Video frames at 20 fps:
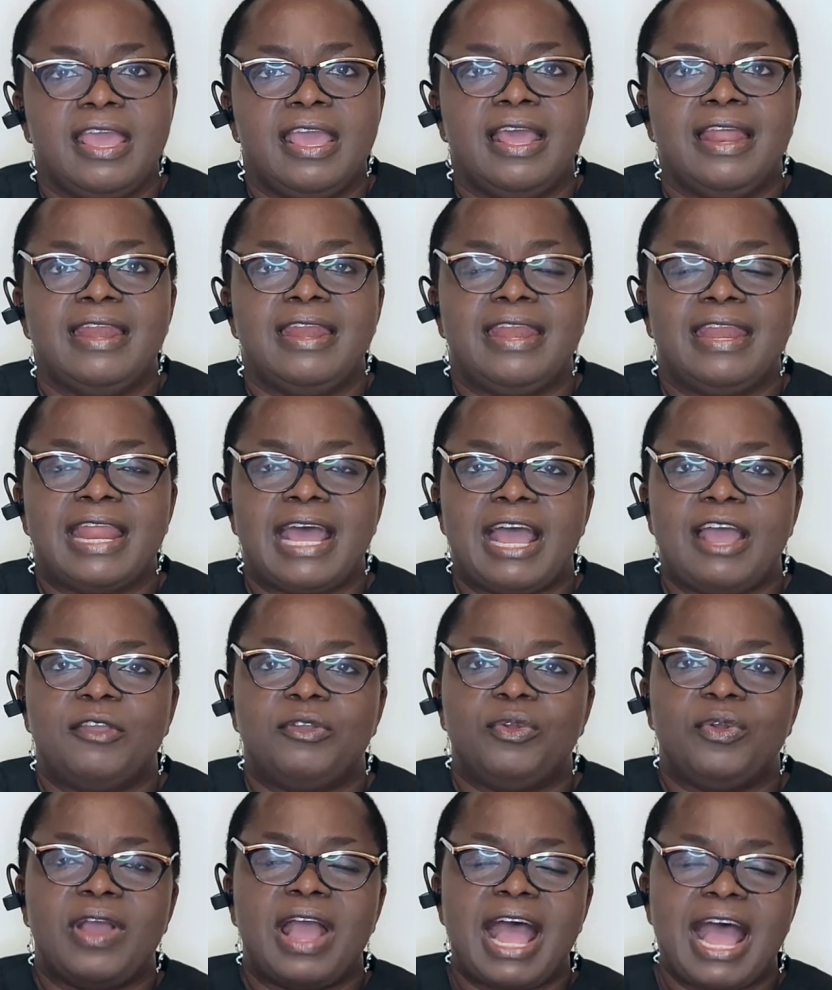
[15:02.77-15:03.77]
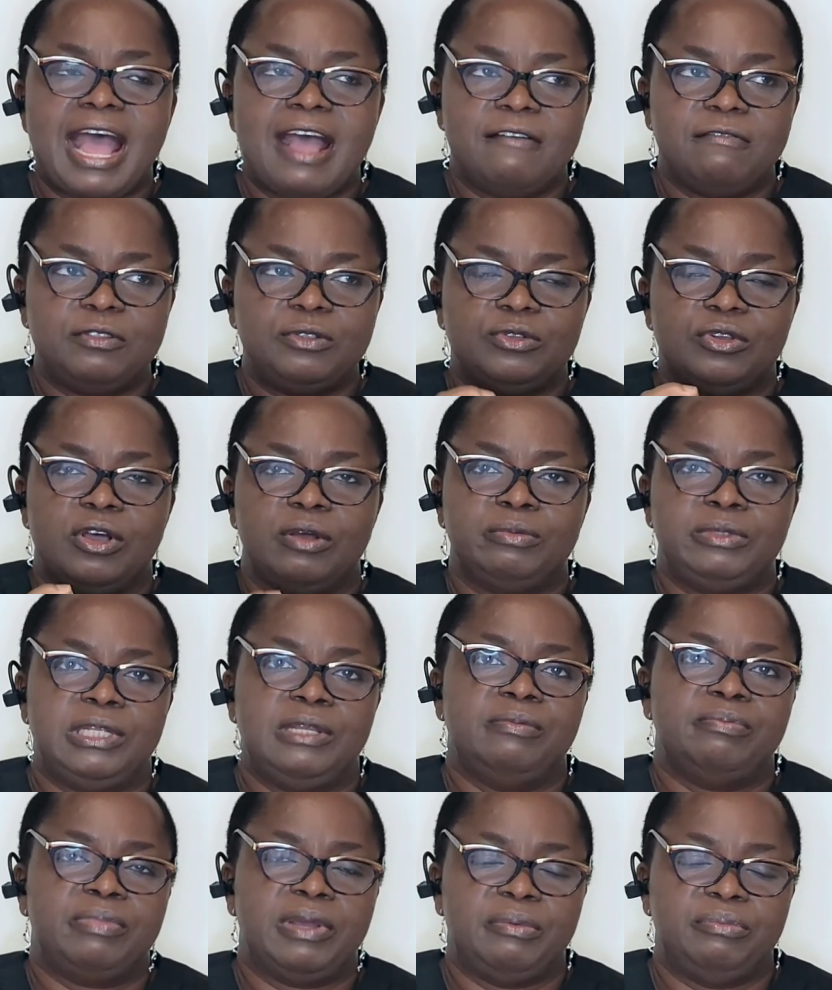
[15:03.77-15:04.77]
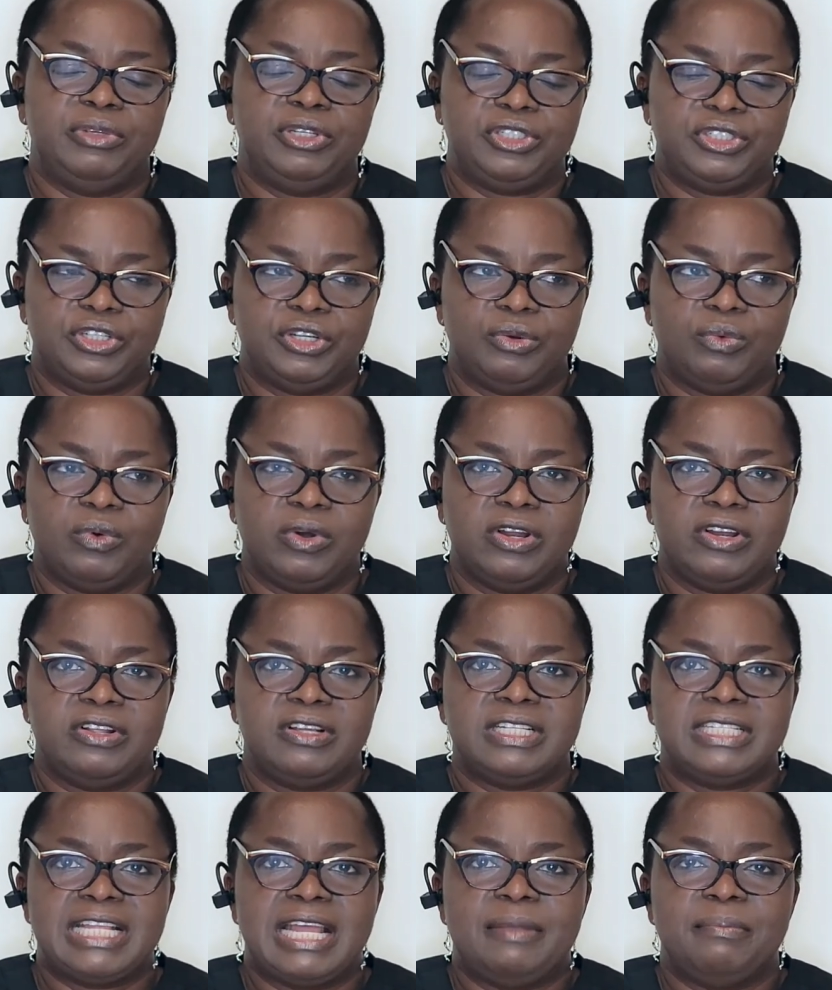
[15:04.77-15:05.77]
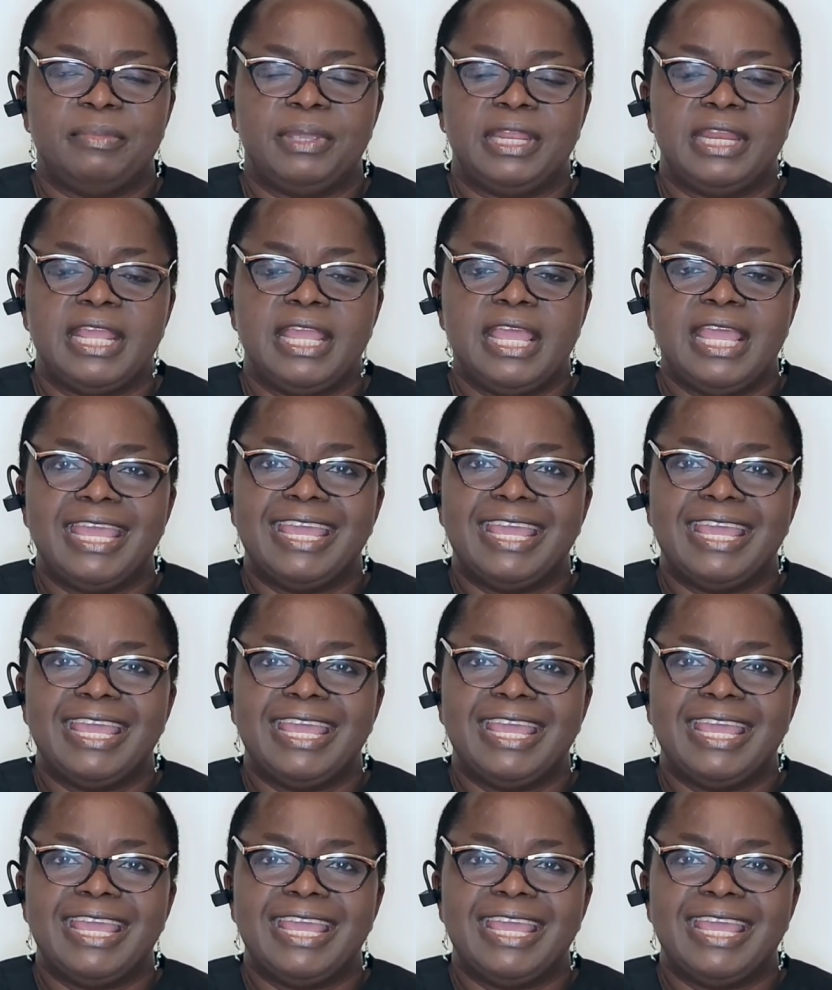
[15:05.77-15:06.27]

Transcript: Now you have to obtain permission. What does that mean?